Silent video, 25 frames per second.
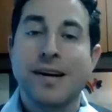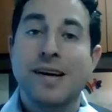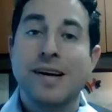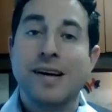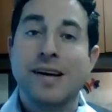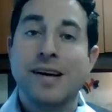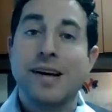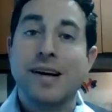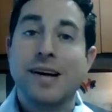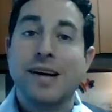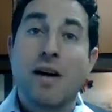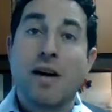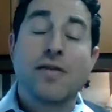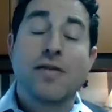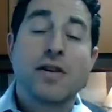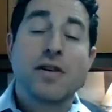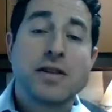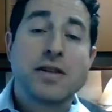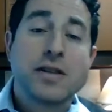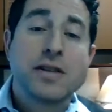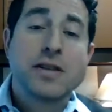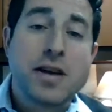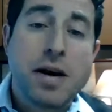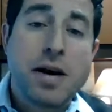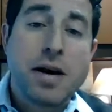Our first
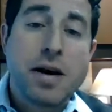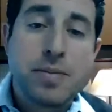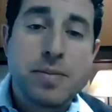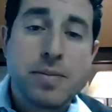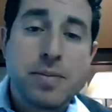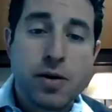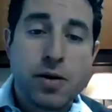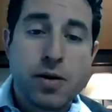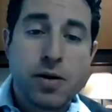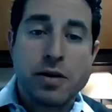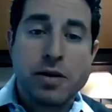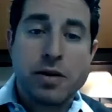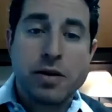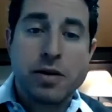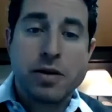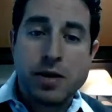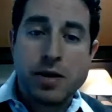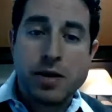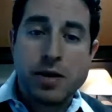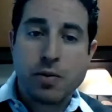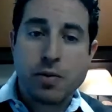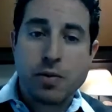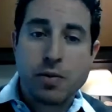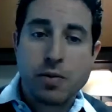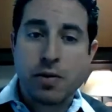step is going to be to
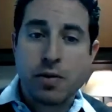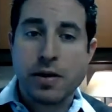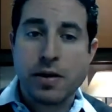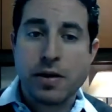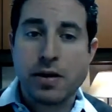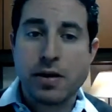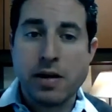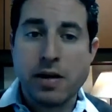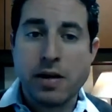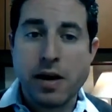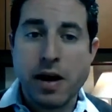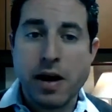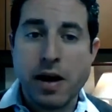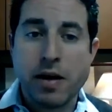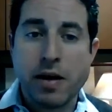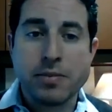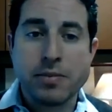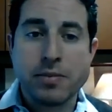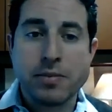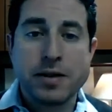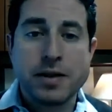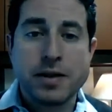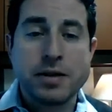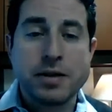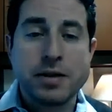work with the
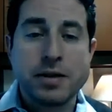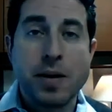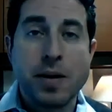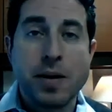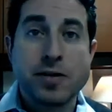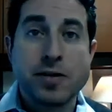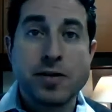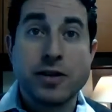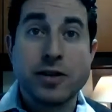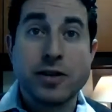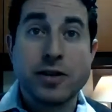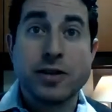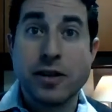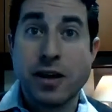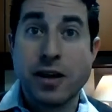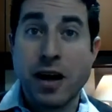LMC specialist and